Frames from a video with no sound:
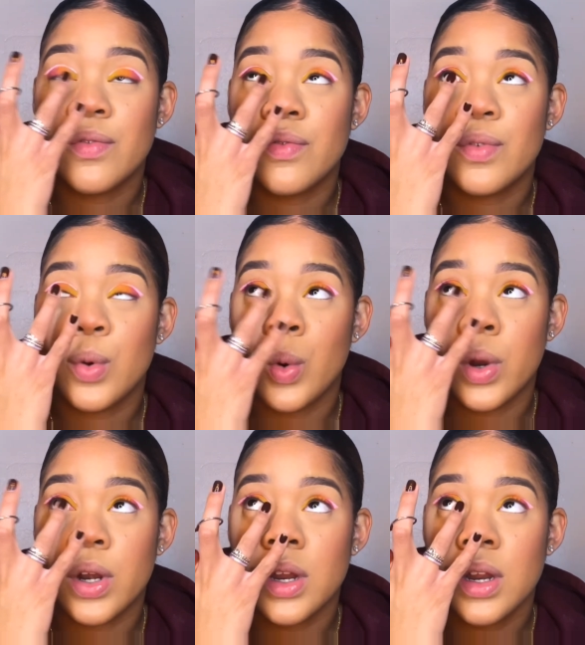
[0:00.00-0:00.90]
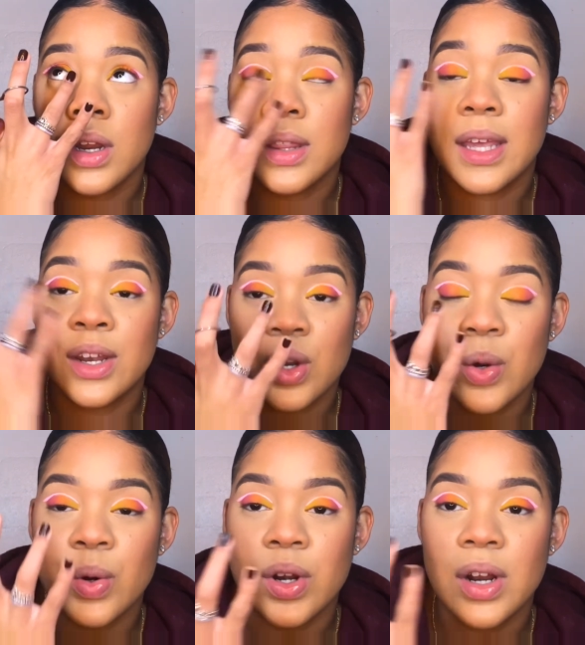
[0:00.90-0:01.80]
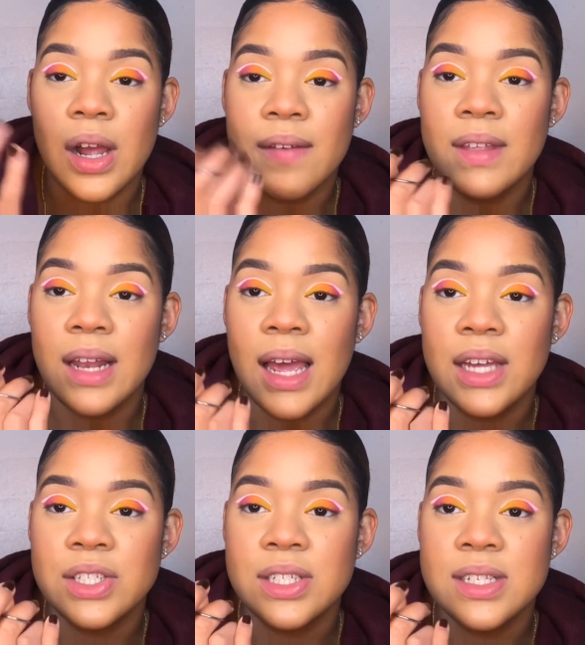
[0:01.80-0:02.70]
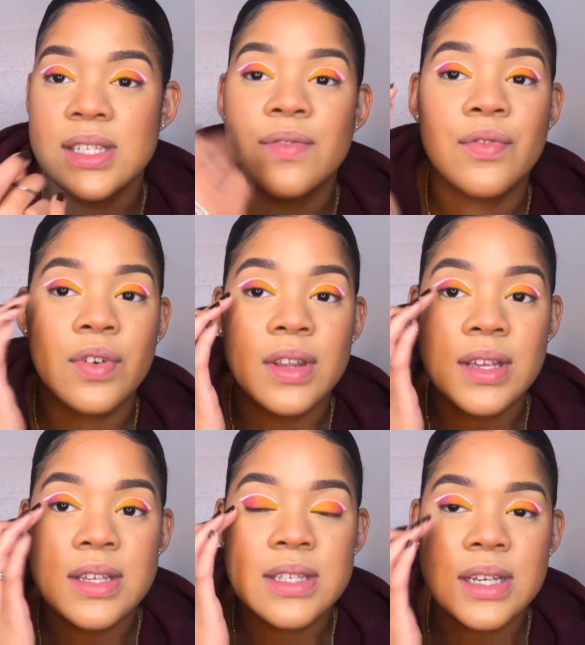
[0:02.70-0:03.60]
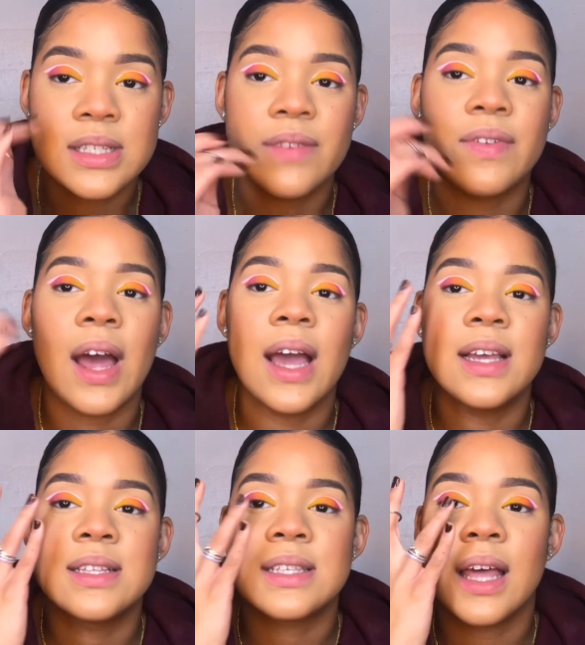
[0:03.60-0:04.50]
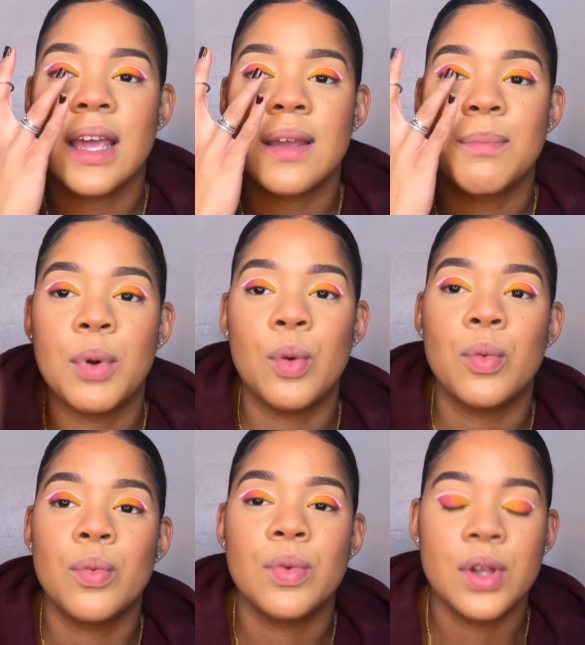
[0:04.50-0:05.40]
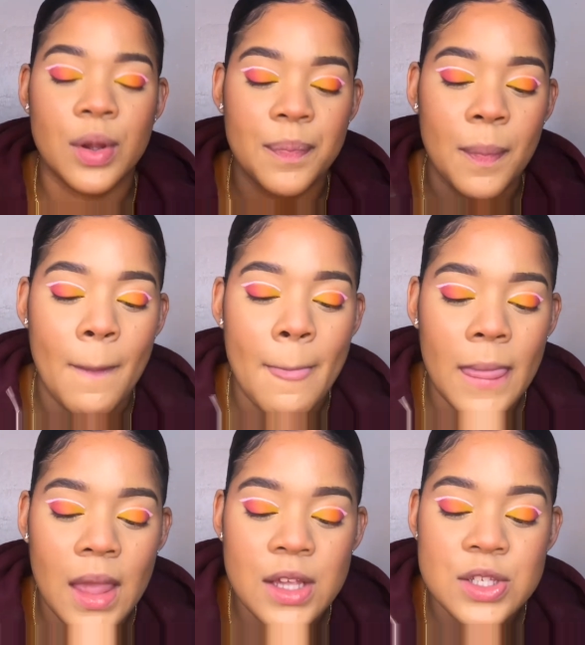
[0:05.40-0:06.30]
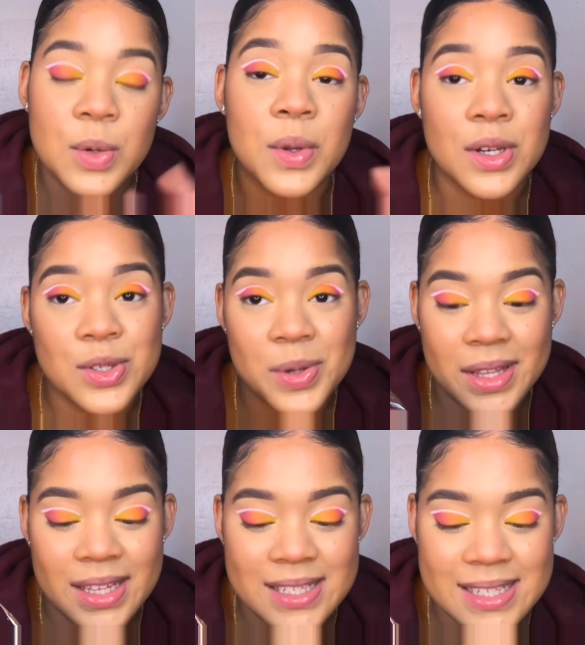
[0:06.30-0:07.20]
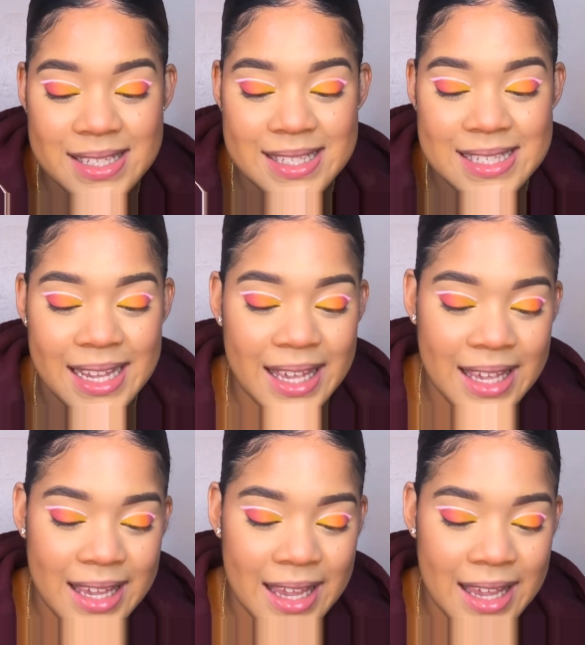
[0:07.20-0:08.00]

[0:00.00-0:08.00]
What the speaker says: corner of the lashes for this, because if not, it's like, you know. So we're gonna try that today.